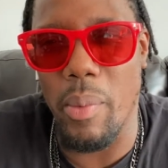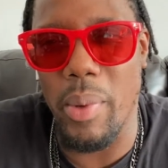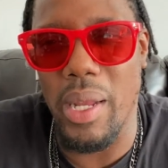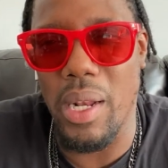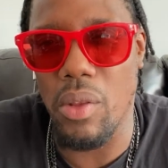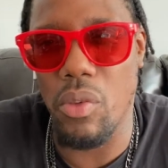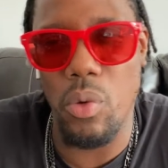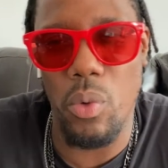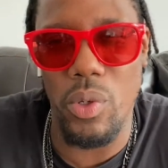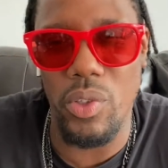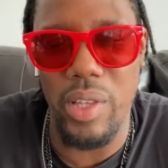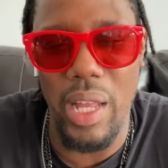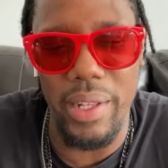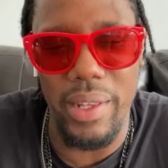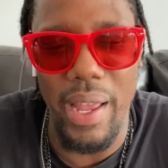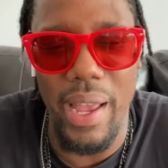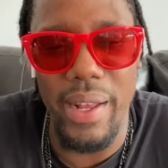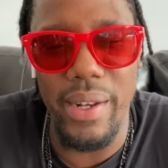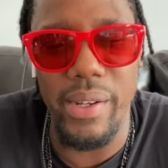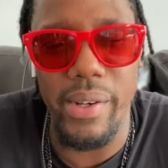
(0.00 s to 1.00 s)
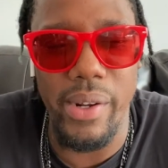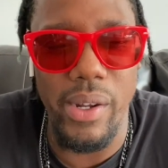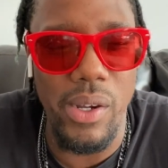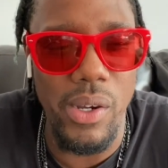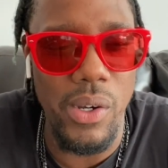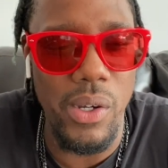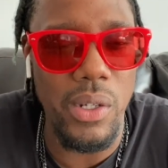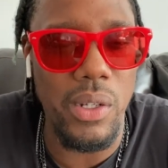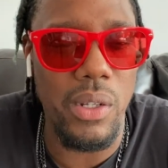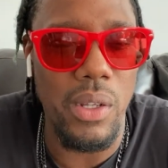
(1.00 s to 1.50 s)
towards like the end of the
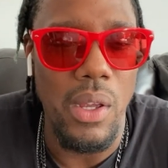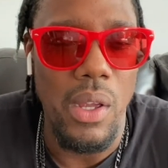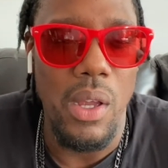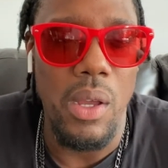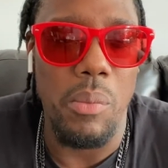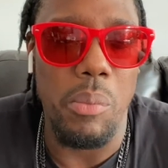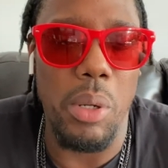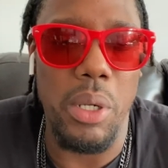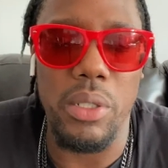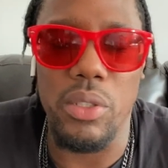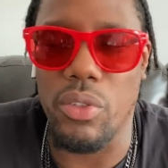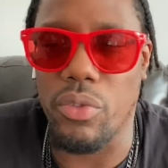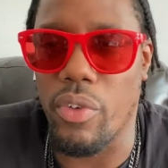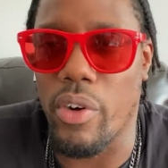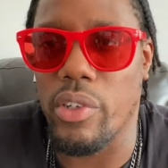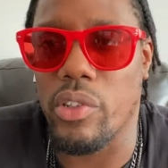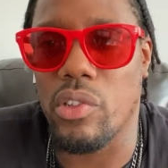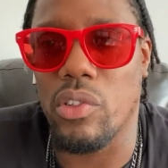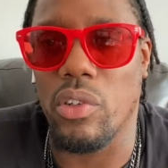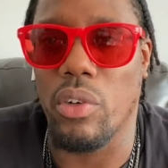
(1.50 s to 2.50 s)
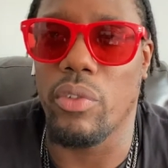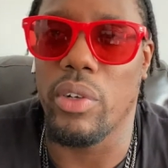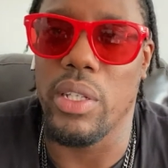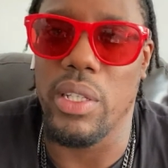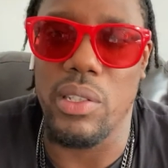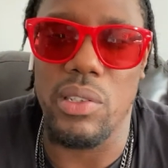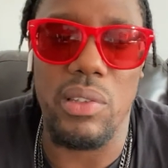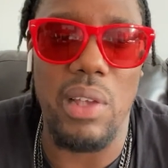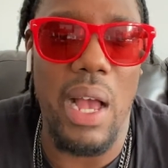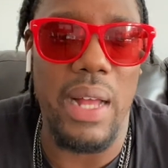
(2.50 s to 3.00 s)
hook, but his verses are really
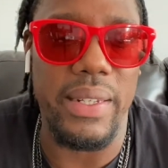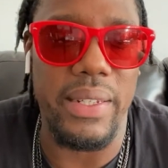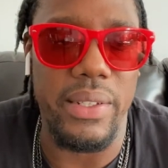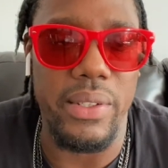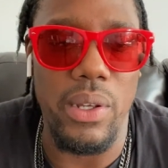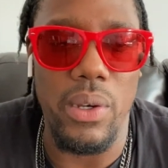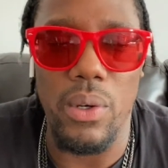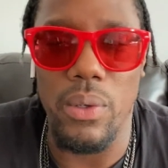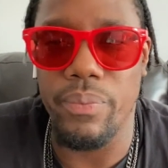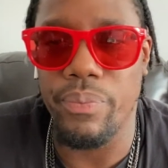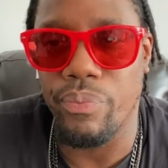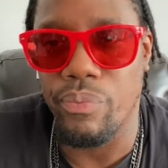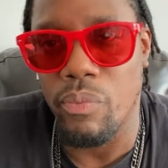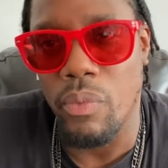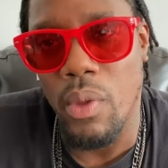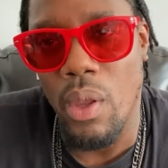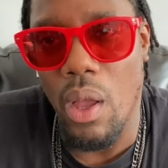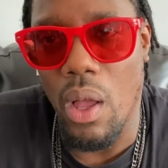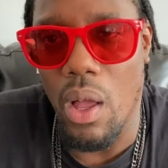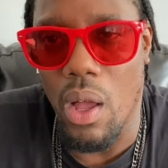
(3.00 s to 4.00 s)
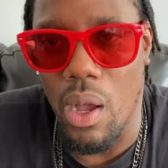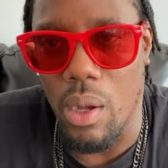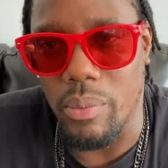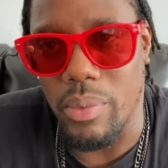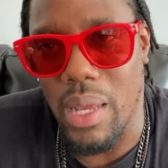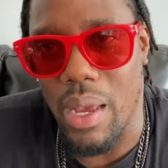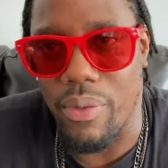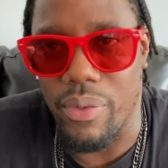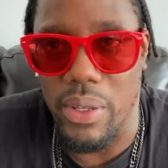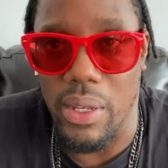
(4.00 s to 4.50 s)
solid though.
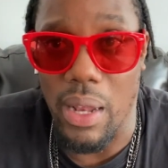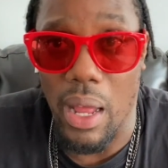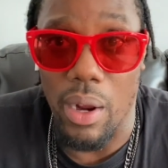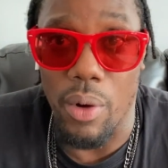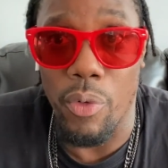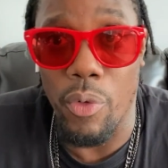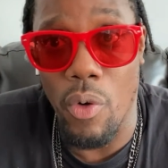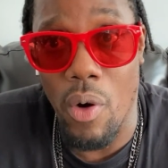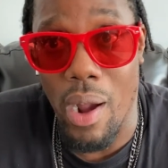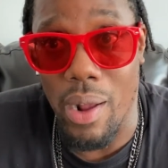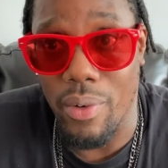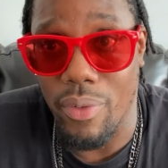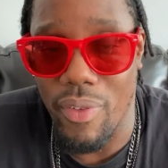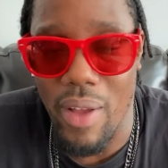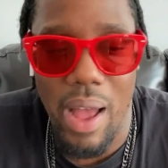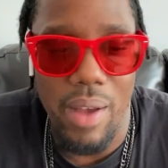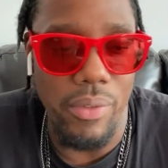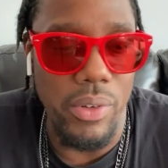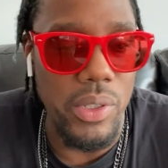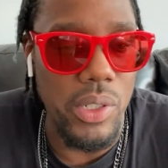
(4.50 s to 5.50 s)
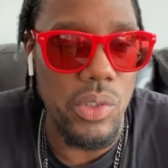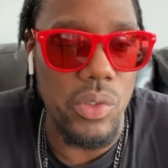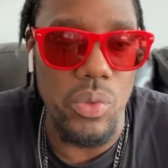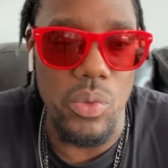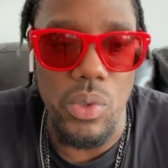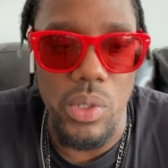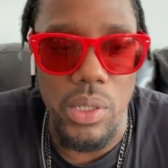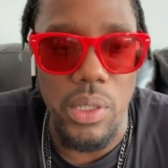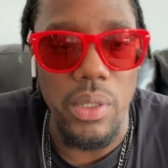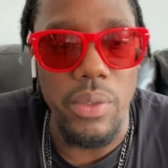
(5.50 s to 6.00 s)
Definitely like a 4 out of 5 on this
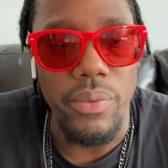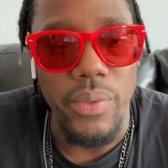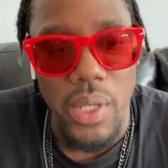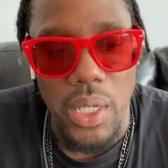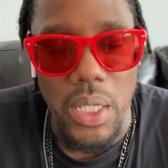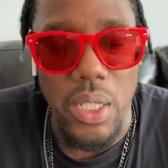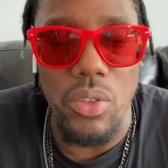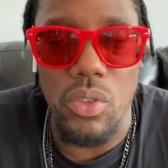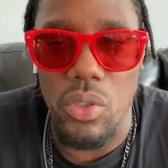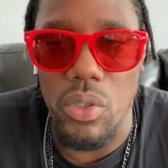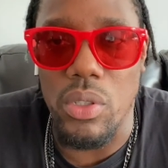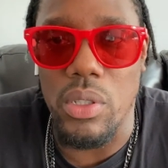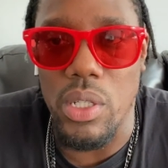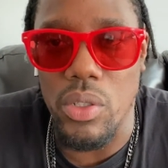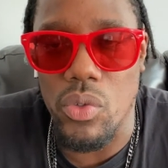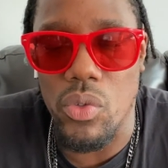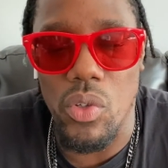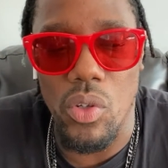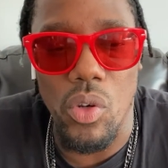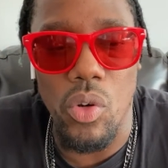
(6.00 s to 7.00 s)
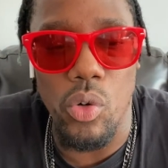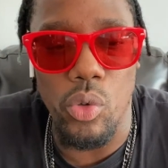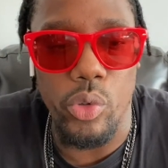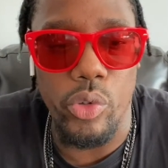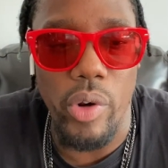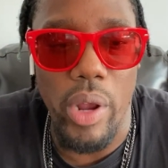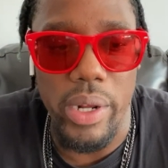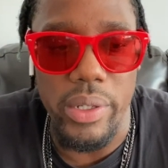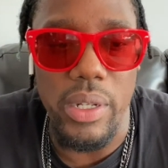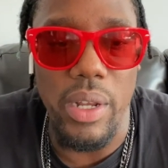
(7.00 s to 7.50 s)
one. This was a cool
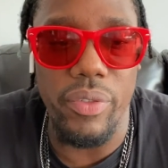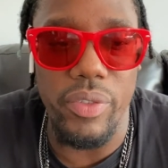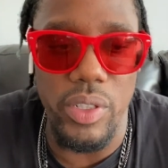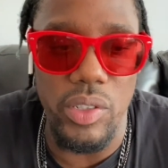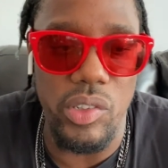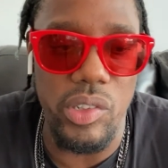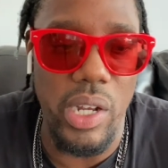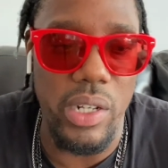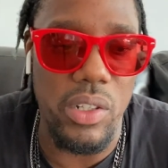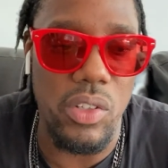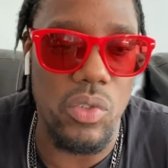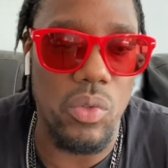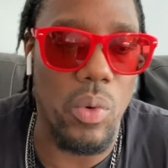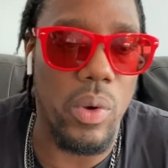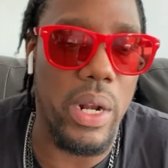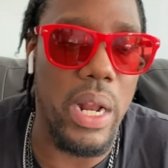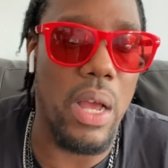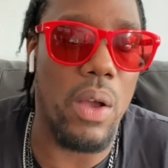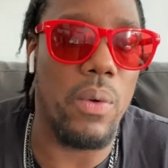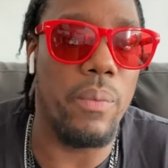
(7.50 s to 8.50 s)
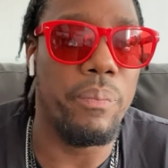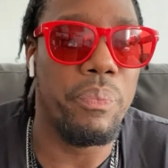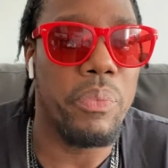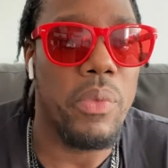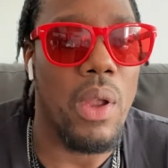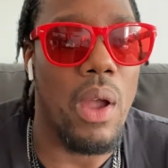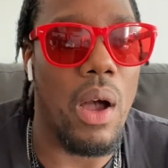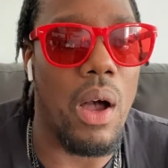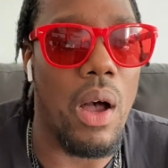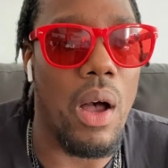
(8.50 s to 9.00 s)
track. Definitely check this one
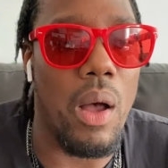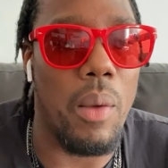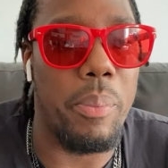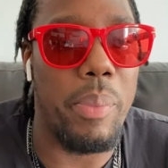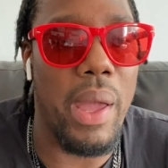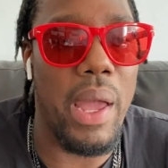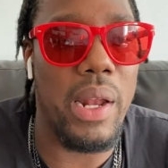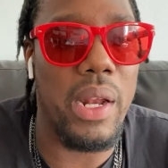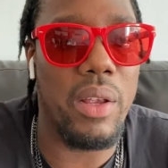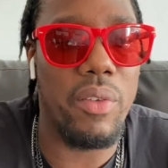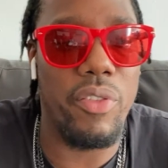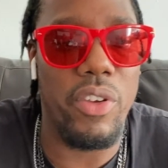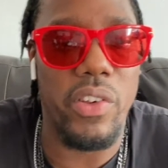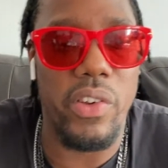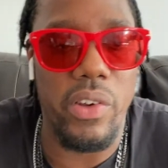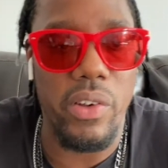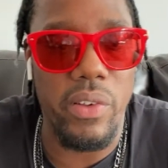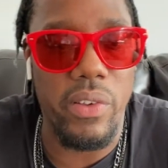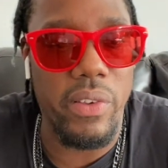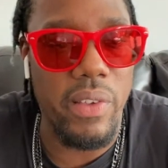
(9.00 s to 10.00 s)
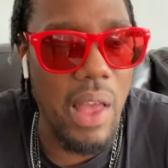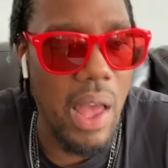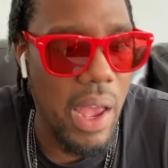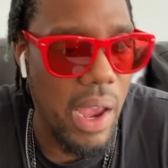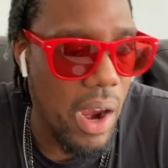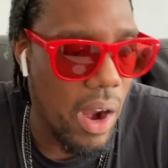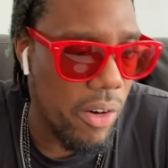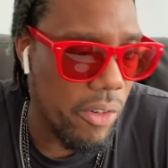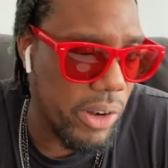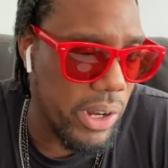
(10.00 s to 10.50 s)
out. Panic featuring Cy
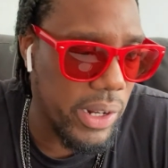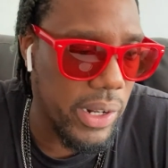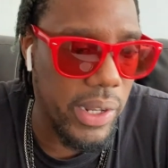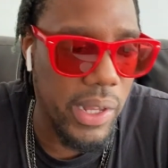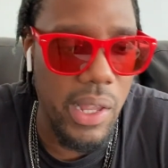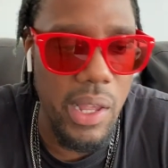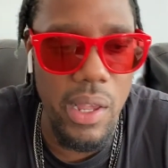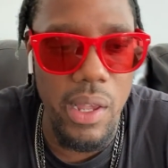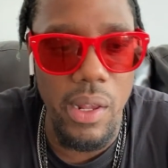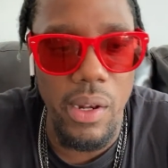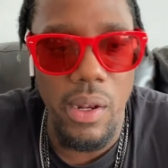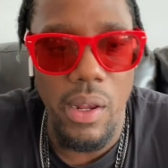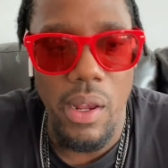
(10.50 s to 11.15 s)
Ari the Kid.